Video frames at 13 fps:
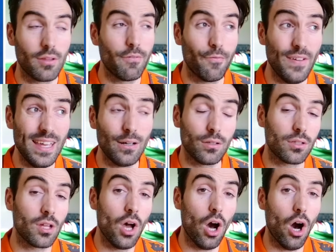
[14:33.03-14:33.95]
The
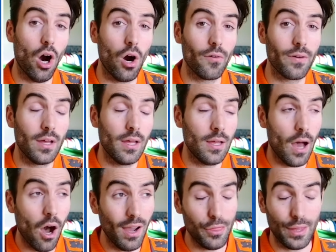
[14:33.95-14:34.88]
field of,
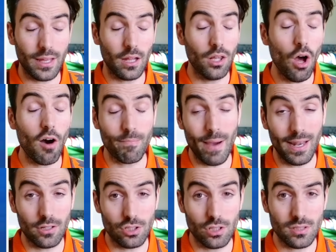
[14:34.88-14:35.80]
I think, a lot of
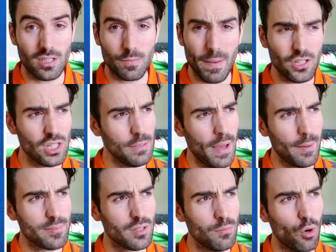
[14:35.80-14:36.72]
managers, especially
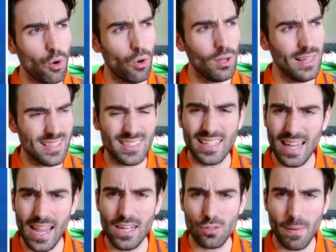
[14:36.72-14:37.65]
perhaps the less
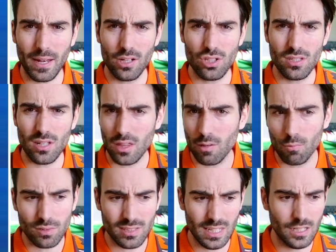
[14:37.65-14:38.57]
engaged managers, I think
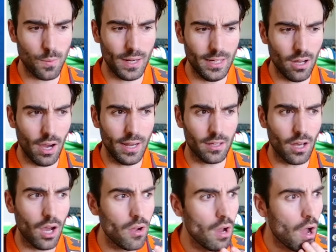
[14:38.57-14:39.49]
will see 29 and
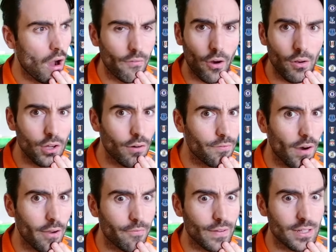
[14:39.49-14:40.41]
go, I've only got
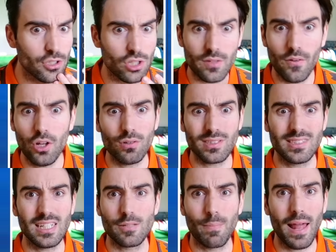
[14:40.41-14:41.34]
5 fixtures. I've only got
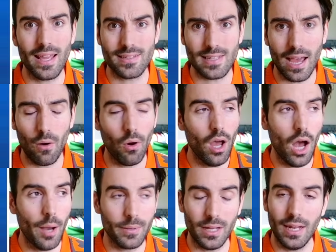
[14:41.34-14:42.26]
6 players out.
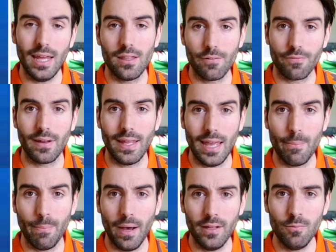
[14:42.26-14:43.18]
I'm going to hit the free
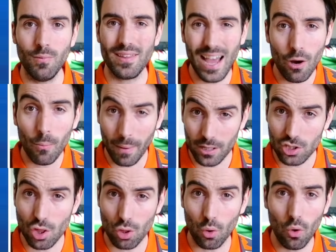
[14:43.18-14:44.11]
hit button without
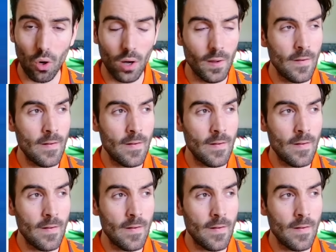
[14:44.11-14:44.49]
much thought.